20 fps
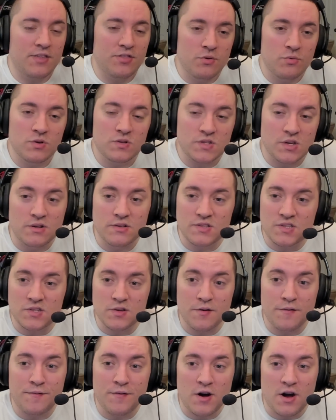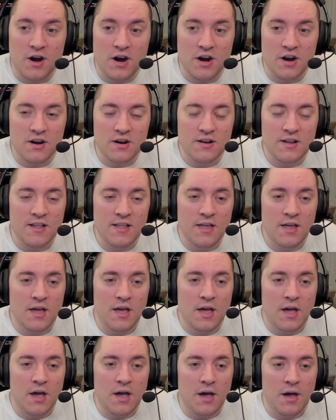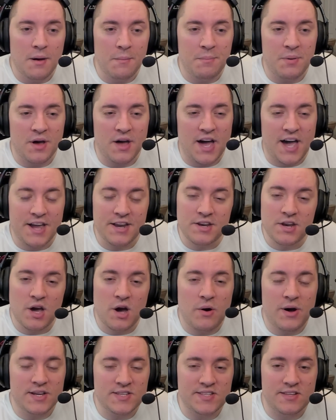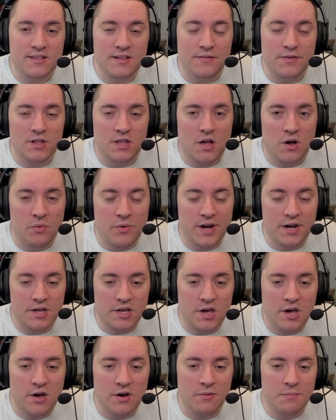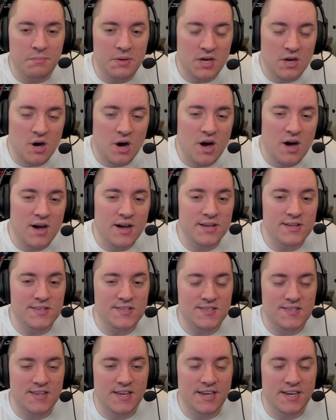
the results so far, but I know I still have a long way to go because,